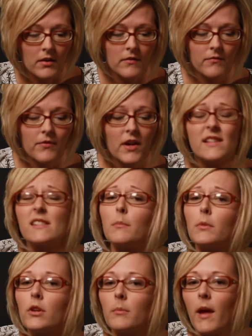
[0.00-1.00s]
very
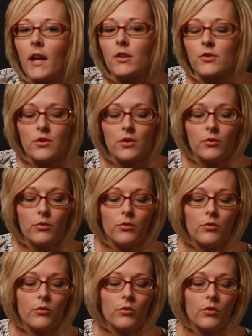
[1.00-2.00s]
similar manner
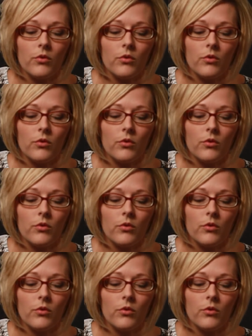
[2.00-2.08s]
to